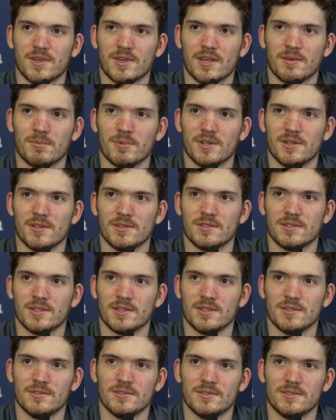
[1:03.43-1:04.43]
game
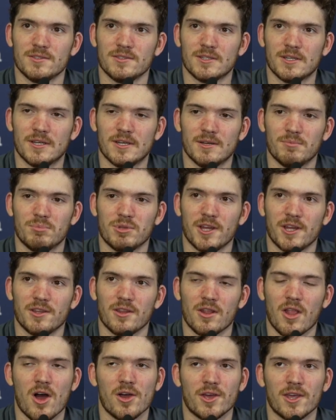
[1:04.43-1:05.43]
and playing
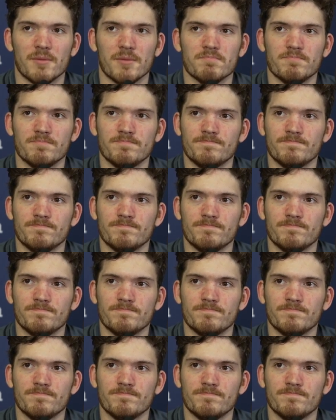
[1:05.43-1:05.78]
the long game.